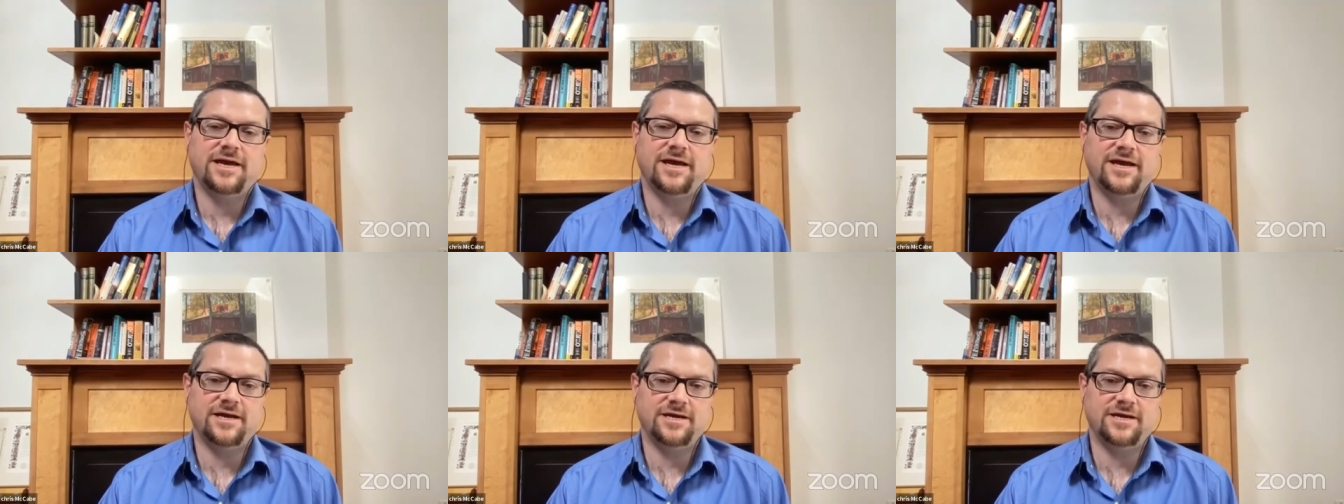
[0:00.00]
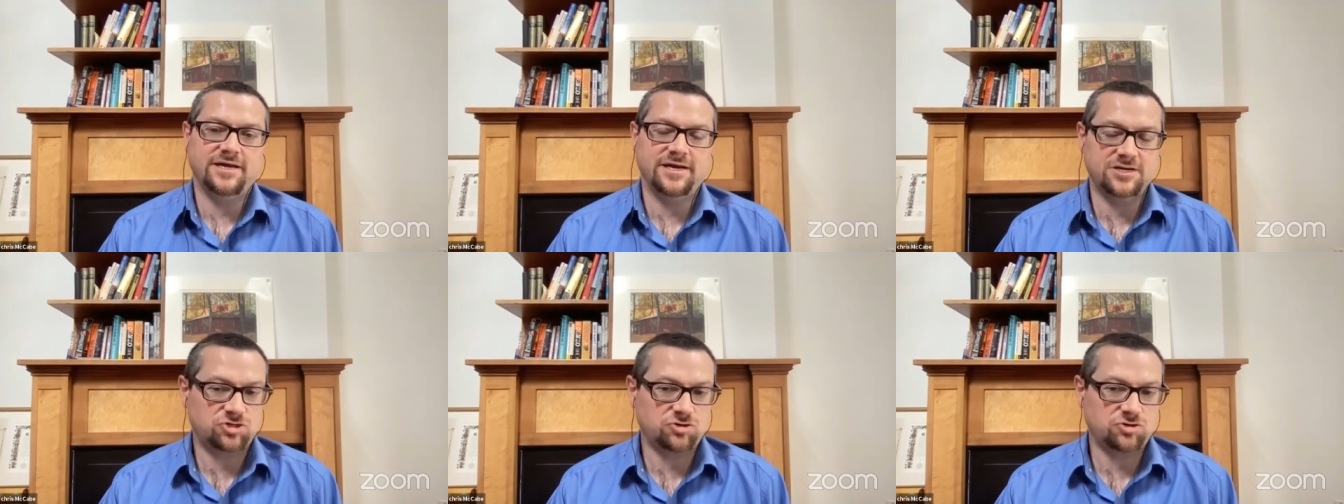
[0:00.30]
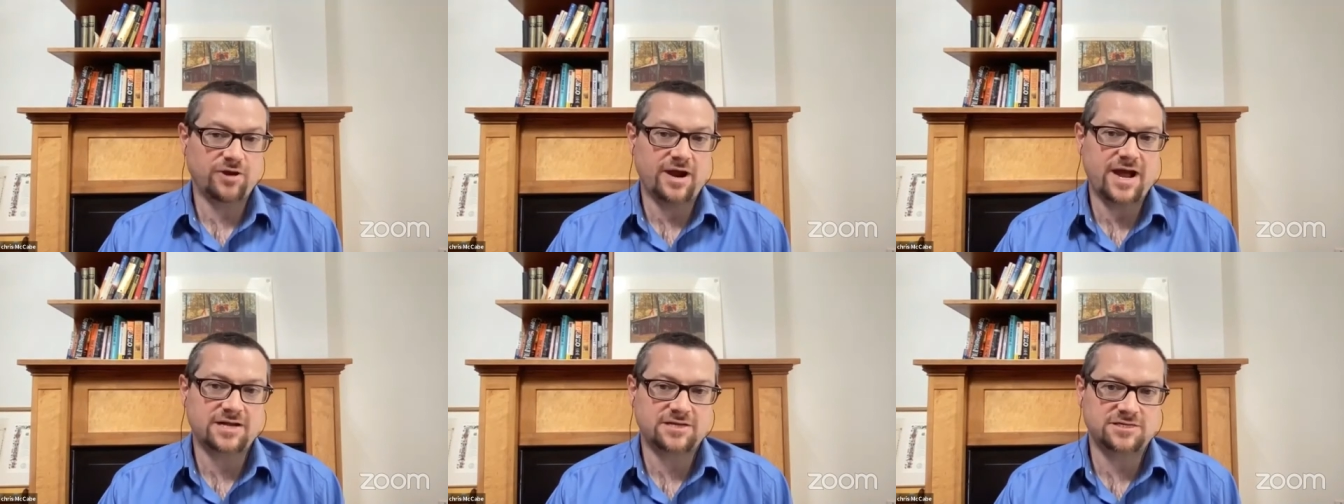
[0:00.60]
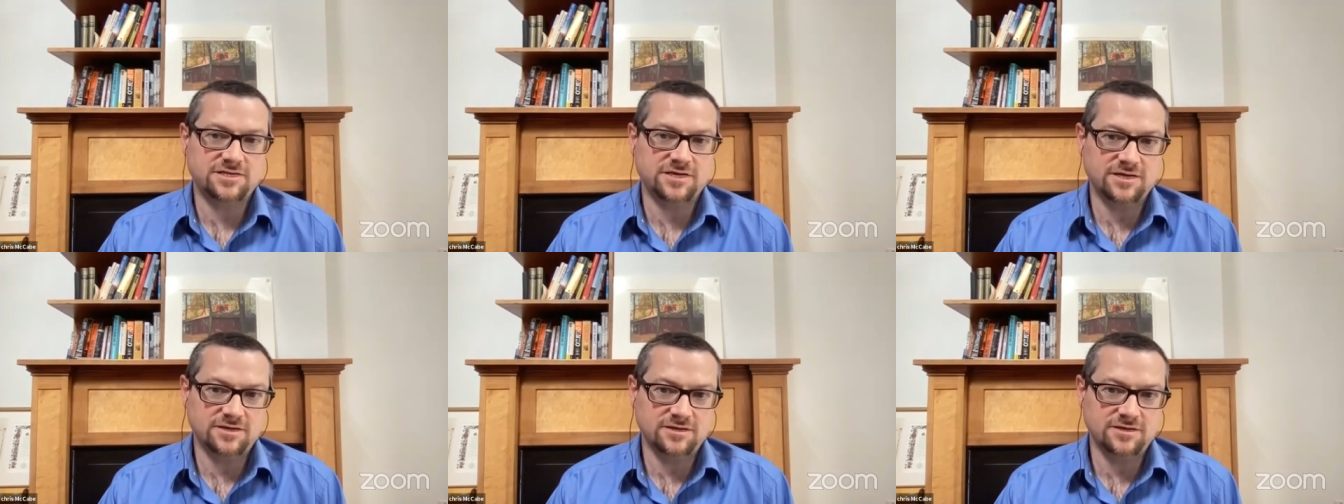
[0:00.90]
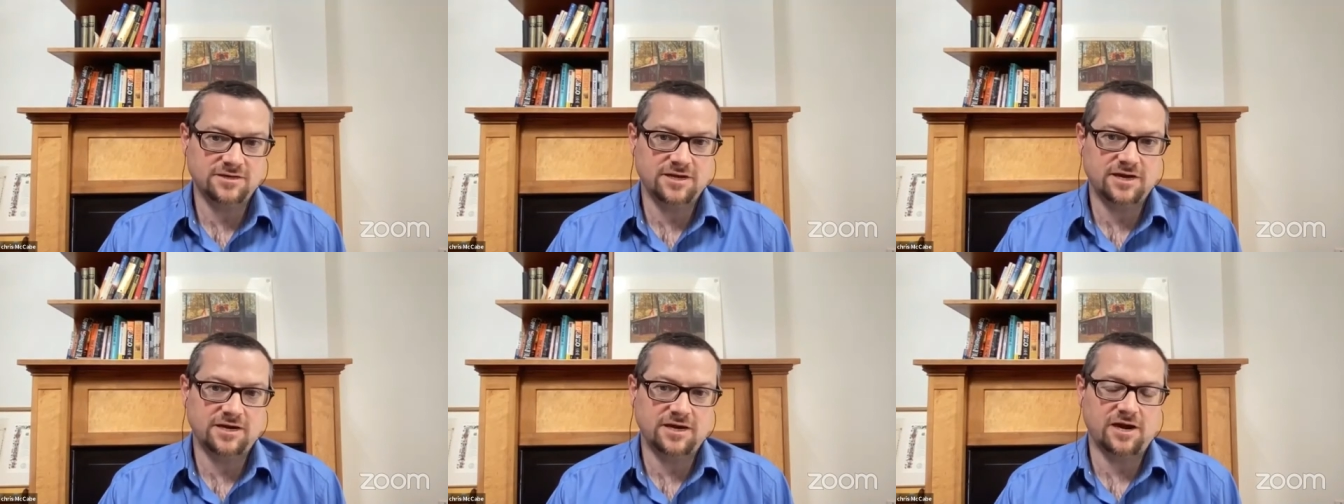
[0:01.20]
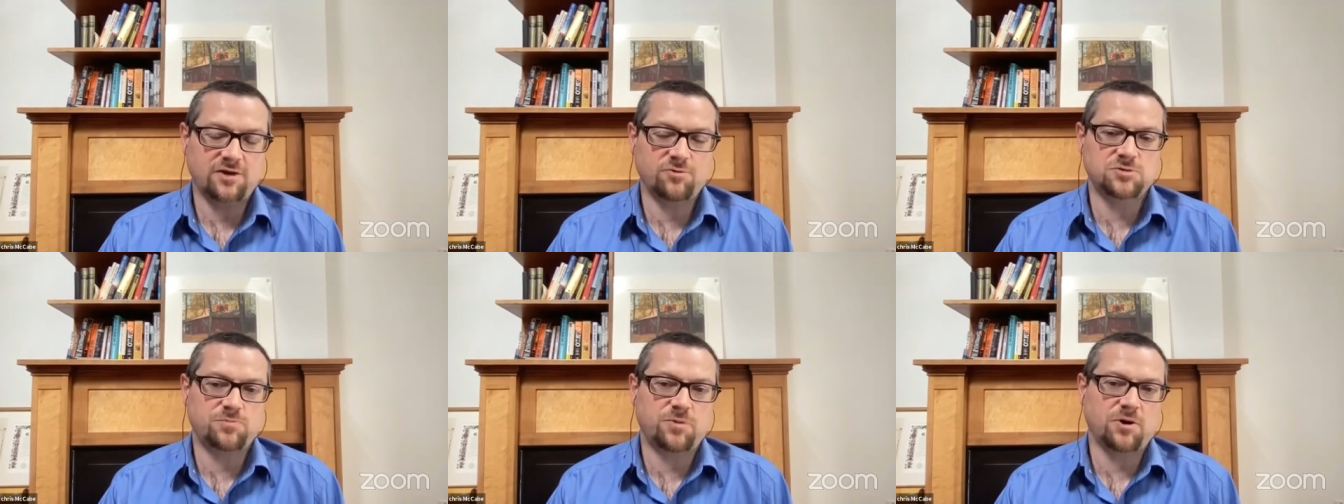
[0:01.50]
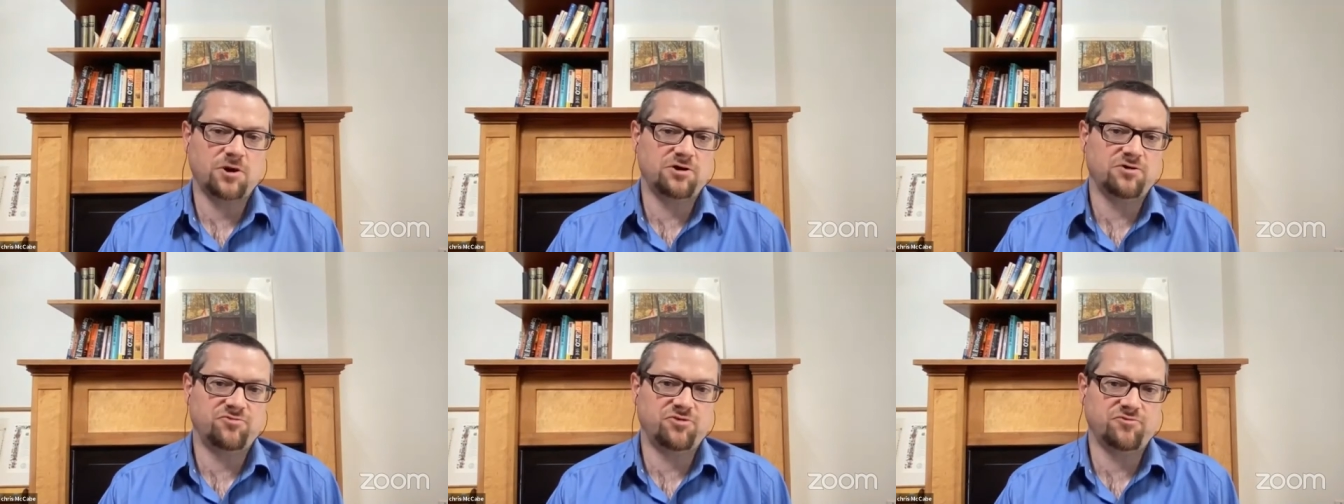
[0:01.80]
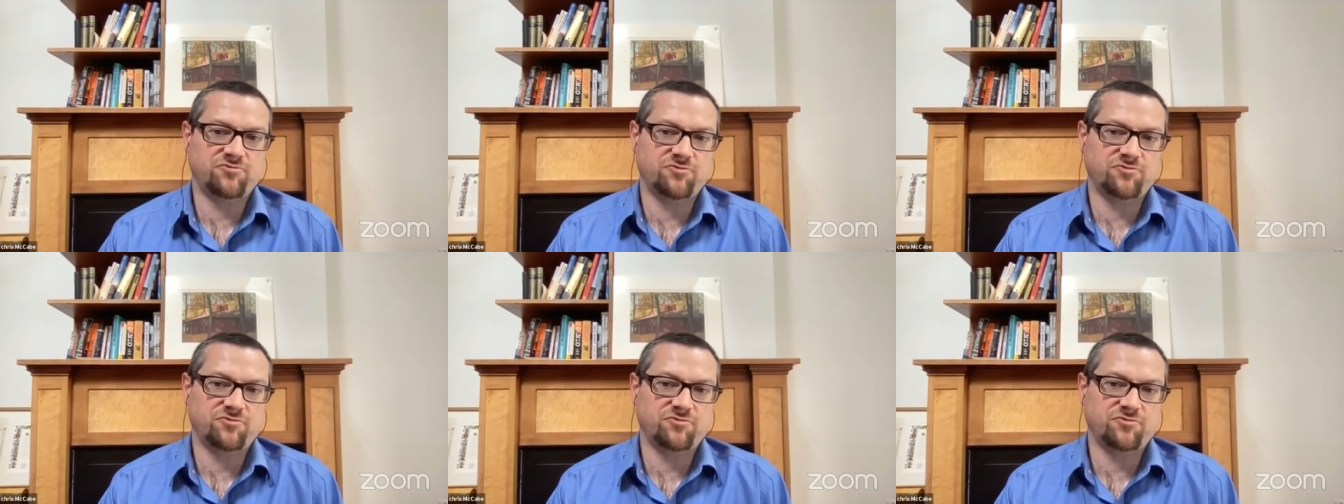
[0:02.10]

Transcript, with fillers: and interacting. And I was part of the